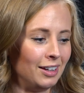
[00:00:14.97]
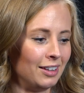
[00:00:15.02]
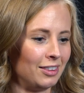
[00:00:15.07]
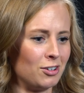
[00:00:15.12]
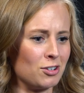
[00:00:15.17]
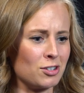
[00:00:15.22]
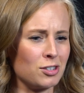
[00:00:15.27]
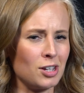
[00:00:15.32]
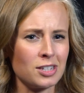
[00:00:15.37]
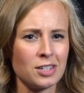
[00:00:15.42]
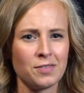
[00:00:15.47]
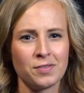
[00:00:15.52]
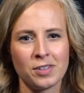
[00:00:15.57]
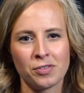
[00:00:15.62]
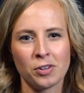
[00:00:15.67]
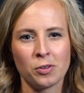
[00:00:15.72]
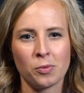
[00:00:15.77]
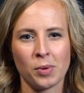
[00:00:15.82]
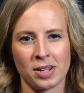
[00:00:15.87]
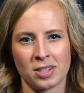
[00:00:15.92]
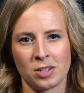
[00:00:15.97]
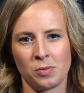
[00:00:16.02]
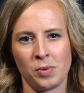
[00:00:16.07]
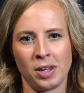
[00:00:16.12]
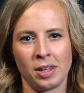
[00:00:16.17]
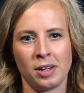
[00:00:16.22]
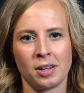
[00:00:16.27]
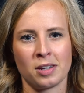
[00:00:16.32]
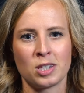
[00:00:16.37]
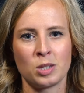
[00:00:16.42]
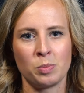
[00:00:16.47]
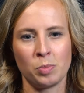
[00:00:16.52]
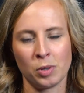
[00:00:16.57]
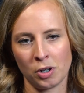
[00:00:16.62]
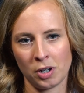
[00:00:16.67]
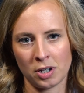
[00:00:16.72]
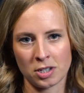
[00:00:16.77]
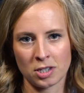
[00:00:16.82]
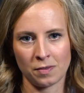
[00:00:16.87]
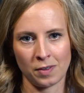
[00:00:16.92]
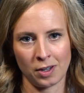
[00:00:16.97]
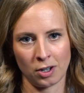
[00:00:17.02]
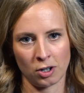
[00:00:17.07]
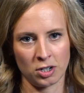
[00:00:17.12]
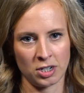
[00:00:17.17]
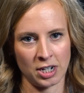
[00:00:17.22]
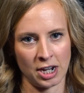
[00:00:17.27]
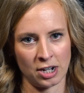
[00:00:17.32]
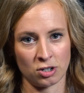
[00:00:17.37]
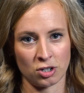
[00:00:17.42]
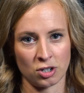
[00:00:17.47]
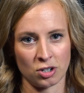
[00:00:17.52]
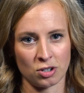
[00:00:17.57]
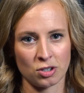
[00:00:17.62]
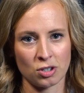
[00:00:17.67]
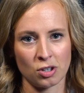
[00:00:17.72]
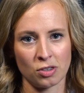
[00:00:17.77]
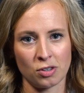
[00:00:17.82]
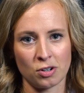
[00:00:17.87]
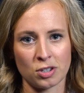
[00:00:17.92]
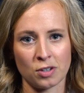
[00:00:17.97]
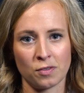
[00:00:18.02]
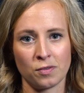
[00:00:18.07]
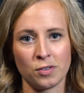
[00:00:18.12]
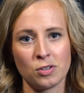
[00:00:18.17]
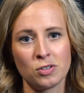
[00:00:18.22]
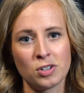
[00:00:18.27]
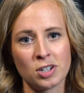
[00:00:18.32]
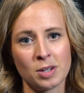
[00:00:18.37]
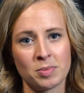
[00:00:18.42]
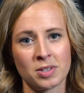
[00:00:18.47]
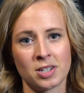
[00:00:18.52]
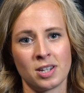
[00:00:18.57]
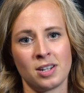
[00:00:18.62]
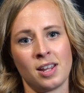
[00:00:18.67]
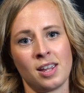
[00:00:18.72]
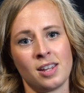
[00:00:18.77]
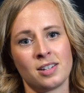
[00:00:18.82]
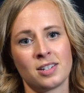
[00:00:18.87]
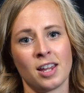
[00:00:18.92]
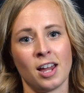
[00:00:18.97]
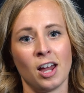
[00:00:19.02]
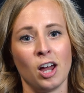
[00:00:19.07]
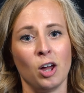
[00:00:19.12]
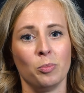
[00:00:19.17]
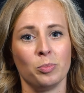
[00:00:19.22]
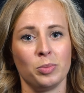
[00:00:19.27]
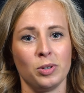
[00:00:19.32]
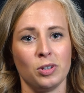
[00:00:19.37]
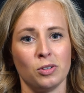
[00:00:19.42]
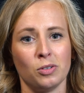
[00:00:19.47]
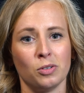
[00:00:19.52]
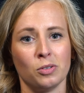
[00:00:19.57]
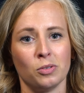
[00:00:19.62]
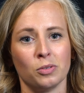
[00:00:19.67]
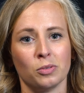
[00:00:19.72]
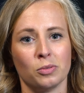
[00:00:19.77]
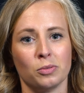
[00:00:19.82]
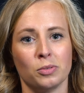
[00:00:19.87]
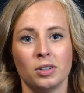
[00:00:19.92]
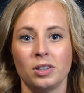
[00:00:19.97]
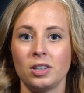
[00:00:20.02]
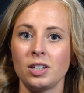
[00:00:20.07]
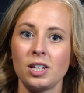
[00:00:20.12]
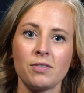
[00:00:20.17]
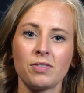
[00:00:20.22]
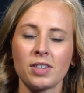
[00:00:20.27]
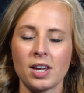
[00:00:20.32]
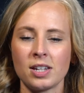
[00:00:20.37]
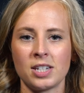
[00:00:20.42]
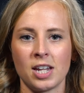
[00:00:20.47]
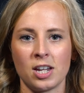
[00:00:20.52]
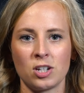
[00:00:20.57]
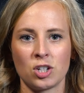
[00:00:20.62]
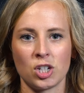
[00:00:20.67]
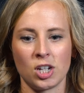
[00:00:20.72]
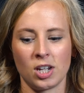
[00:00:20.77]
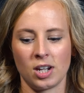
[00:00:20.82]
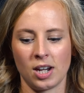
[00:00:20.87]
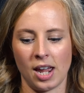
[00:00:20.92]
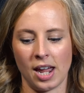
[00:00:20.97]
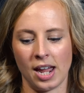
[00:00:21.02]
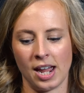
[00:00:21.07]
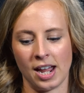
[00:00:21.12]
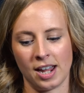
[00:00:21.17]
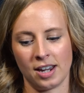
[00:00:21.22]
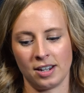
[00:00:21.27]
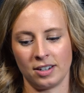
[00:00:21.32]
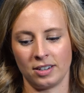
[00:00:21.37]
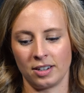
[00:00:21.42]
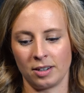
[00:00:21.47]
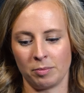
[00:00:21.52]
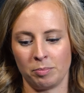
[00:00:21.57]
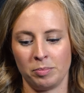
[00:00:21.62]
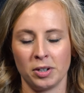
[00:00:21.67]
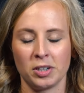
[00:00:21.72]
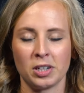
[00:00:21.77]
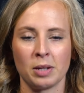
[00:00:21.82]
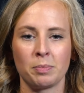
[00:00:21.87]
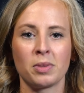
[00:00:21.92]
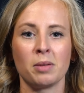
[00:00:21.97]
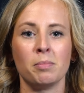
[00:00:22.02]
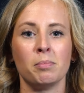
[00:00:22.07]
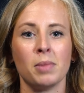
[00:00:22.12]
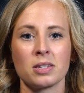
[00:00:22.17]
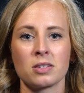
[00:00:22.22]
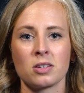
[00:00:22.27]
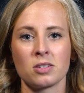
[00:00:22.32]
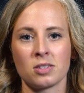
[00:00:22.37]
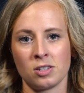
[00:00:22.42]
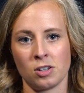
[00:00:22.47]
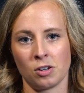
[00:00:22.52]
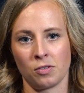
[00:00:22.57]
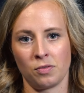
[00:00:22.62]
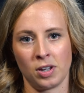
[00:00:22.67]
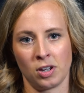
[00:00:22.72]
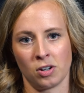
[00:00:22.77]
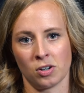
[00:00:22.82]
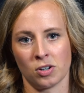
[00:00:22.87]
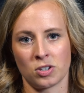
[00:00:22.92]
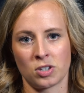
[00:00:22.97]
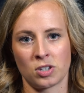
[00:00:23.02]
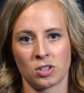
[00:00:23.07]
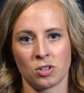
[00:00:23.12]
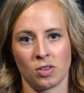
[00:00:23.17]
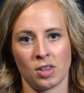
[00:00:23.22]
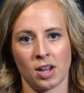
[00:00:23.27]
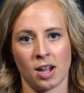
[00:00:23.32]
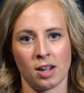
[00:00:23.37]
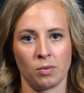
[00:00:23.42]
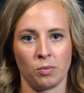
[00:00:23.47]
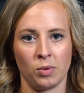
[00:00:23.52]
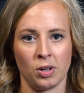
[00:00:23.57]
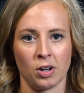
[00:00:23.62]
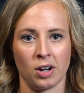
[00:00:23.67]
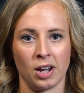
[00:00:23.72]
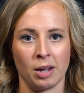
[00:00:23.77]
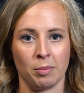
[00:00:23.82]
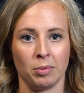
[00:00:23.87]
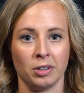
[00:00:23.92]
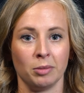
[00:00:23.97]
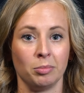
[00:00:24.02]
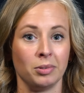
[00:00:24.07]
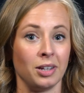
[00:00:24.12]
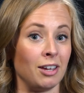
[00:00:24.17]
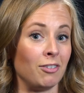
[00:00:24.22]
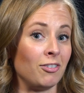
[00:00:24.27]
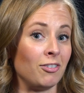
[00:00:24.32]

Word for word: There's lots of different ways that we can experience finger tension, so there's a few tips today to help you relieve that tension and build up the muscles in your fingers so that we are able to play